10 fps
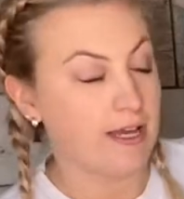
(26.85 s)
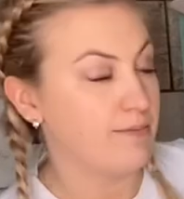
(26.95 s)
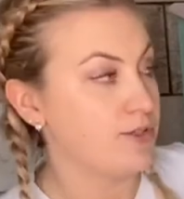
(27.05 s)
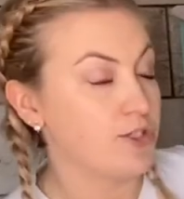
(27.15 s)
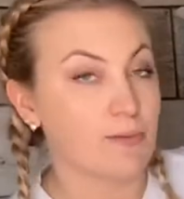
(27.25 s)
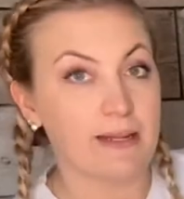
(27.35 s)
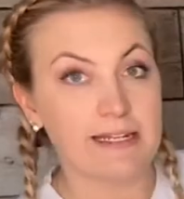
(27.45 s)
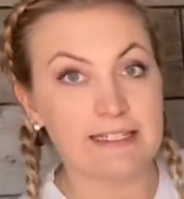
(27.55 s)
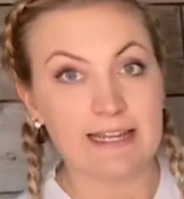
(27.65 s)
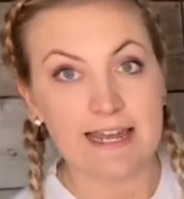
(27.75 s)
to stop any
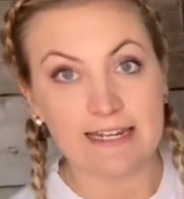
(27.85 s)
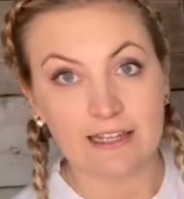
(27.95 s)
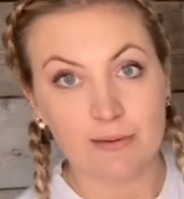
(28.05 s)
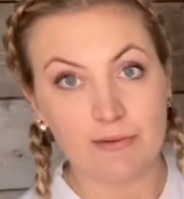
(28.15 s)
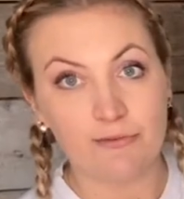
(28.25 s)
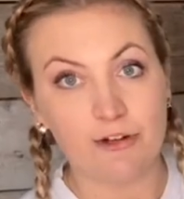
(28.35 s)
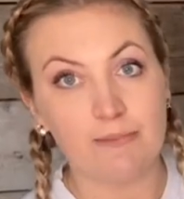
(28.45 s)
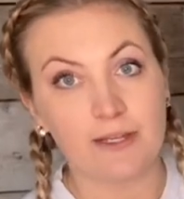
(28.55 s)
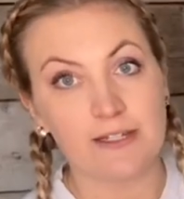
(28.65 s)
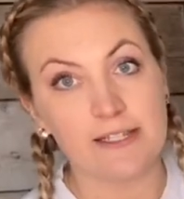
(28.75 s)
staining coming through
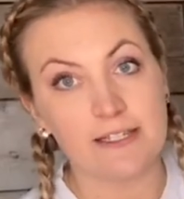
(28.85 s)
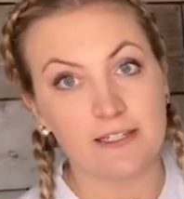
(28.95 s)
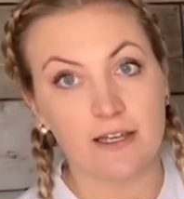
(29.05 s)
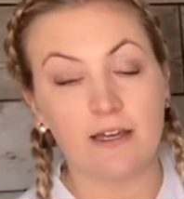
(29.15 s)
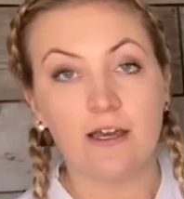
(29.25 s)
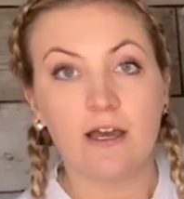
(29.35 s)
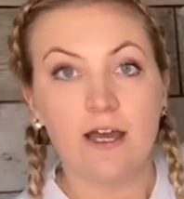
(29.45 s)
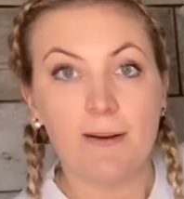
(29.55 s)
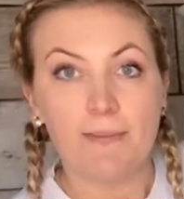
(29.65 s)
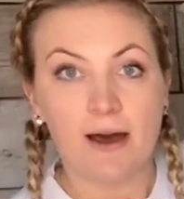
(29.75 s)
because this is a
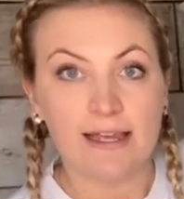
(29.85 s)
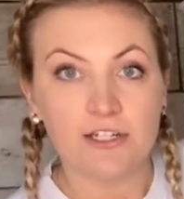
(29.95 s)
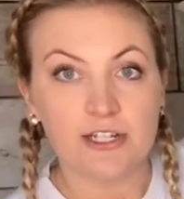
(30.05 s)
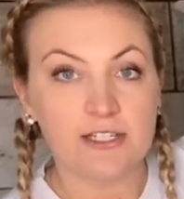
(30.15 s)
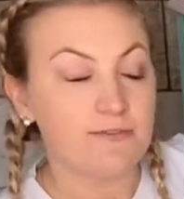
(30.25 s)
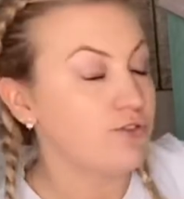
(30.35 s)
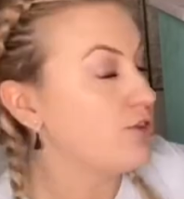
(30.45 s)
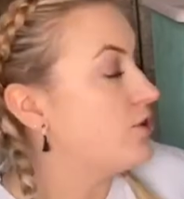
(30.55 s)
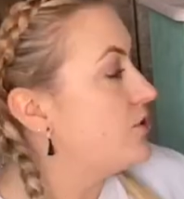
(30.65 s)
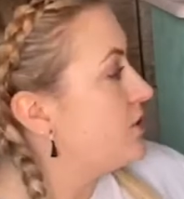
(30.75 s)
pine chest of
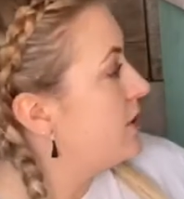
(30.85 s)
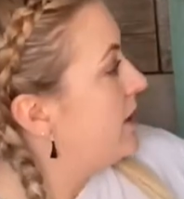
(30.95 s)
drawers.